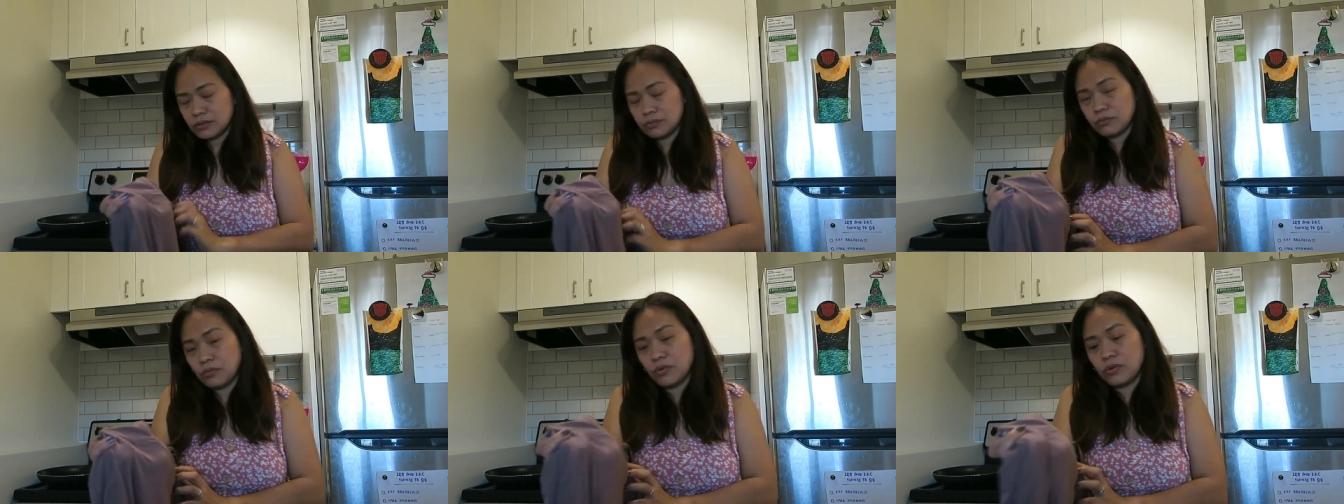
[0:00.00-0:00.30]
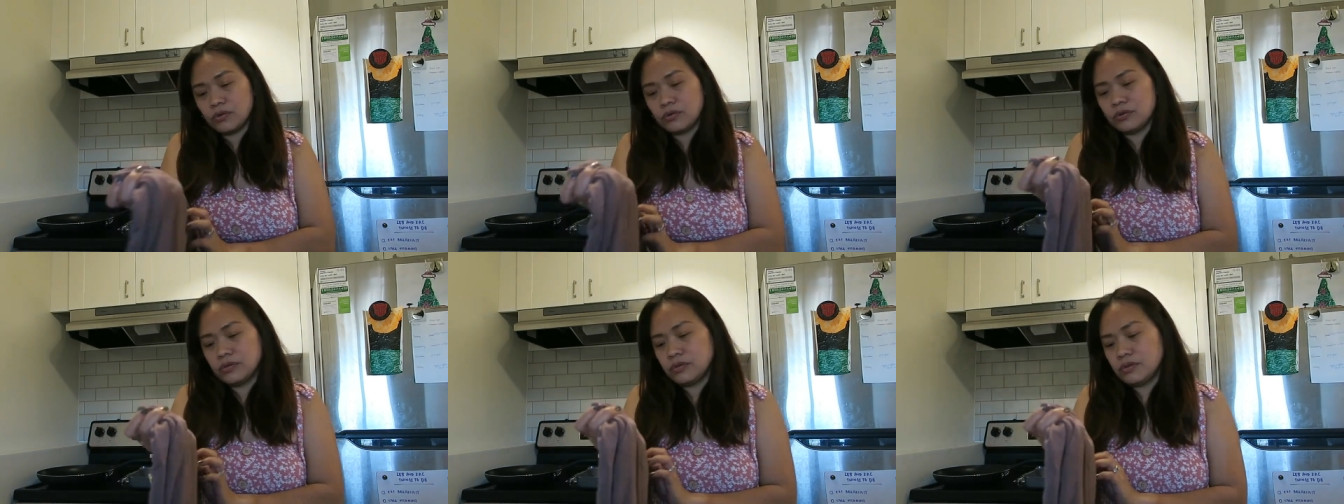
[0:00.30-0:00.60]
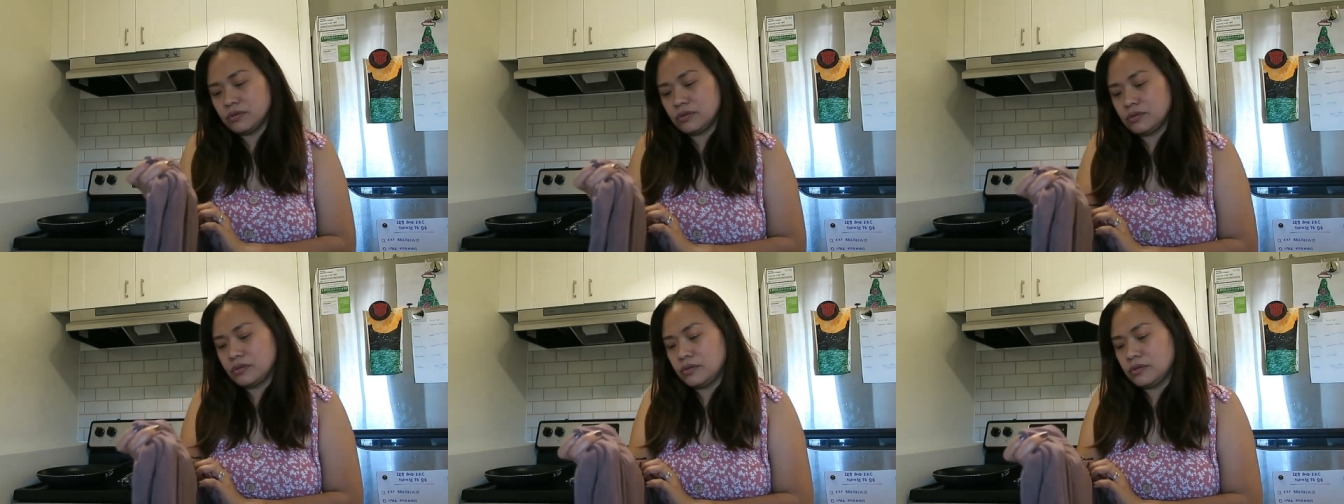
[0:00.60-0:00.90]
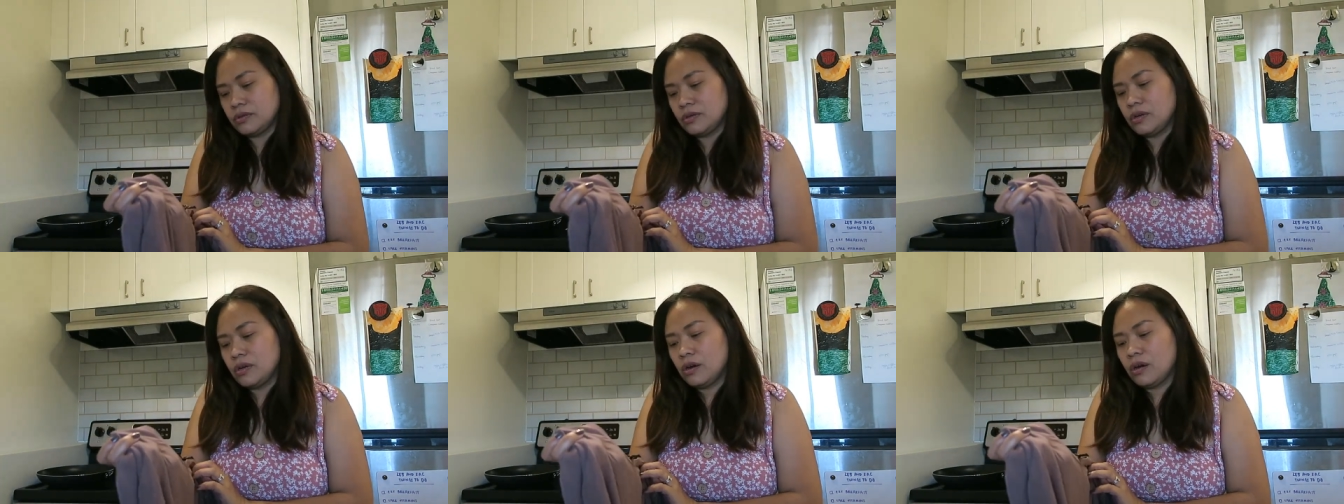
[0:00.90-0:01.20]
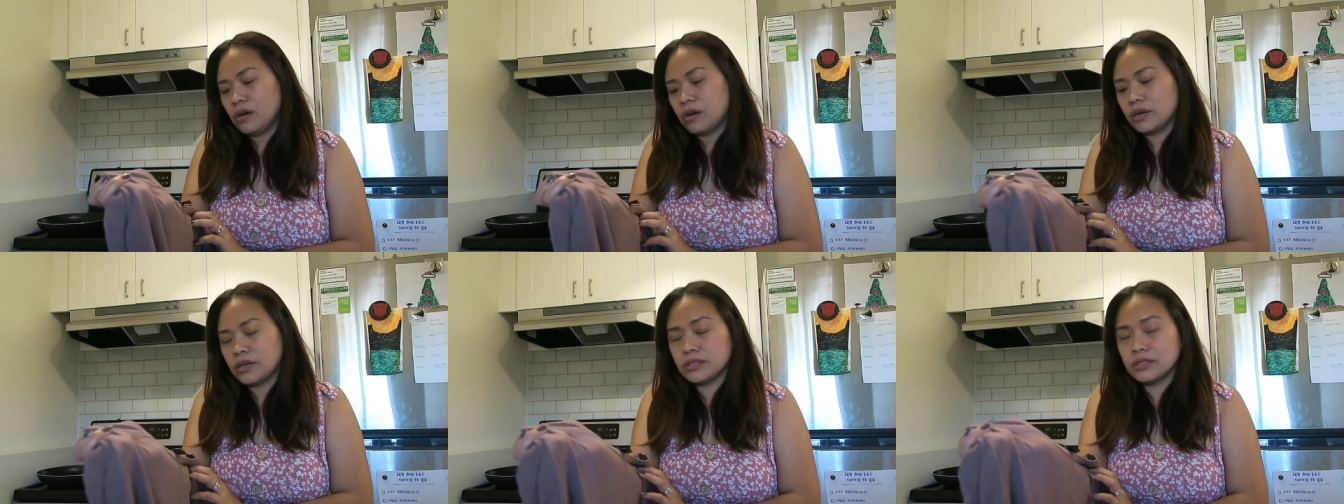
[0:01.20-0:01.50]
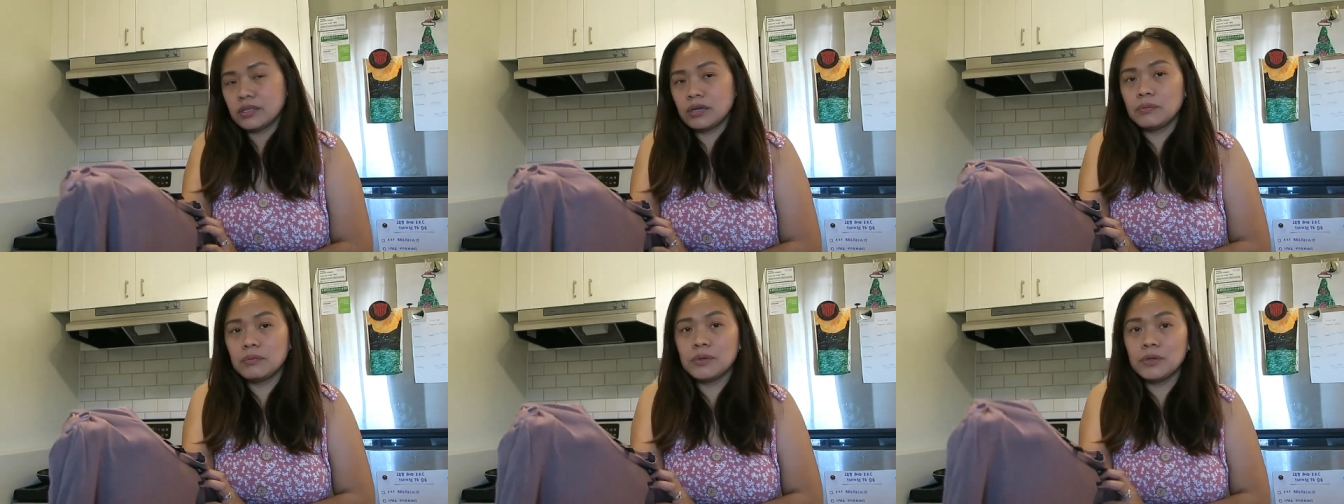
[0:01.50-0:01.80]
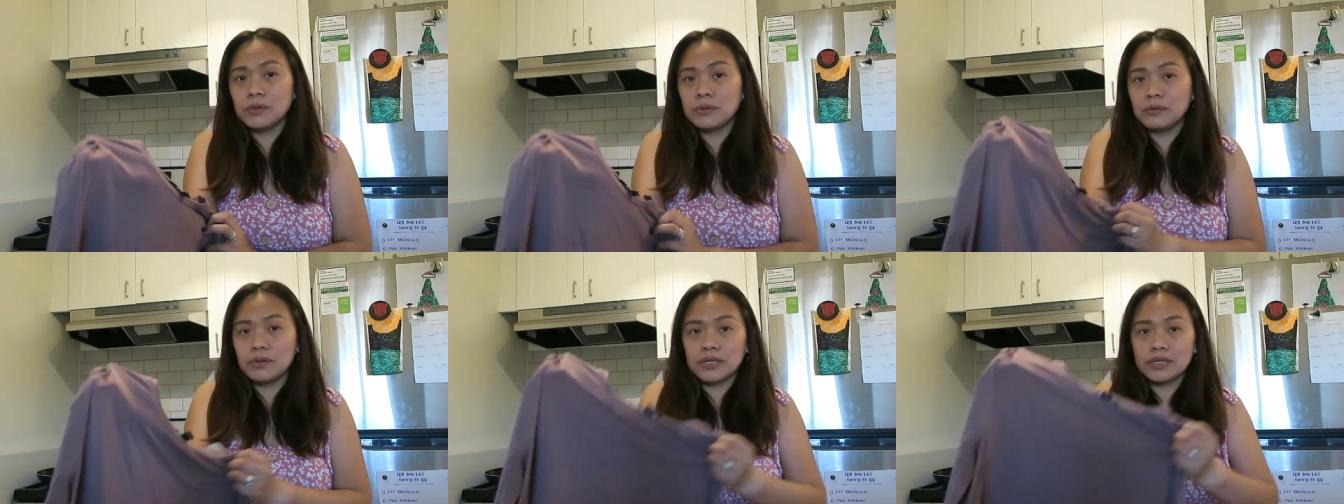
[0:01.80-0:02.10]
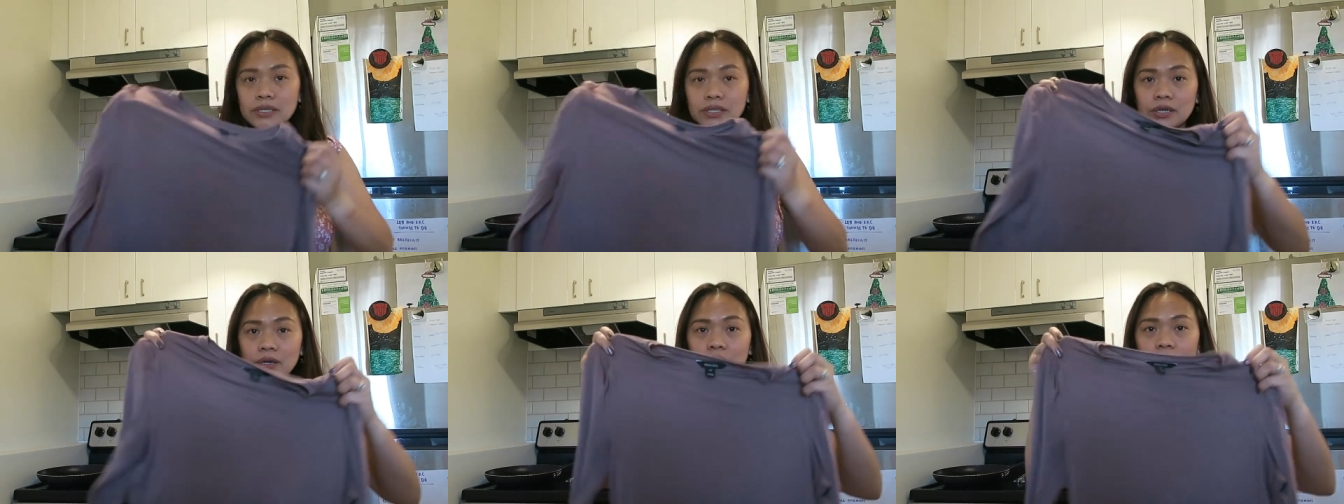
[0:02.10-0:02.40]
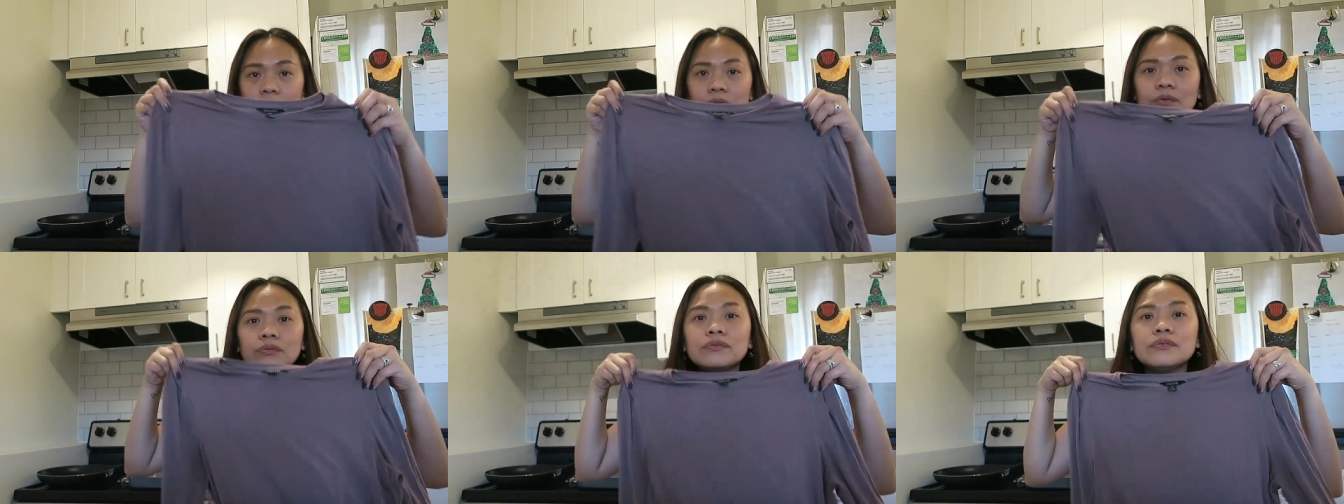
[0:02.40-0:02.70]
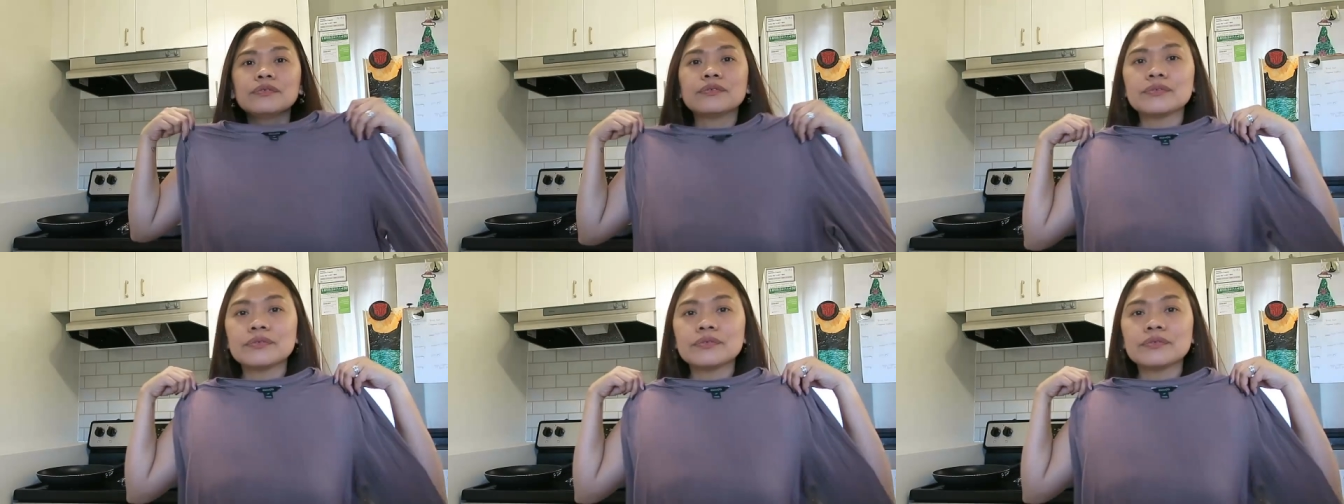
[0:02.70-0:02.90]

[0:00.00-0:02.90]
Small. R W and Co.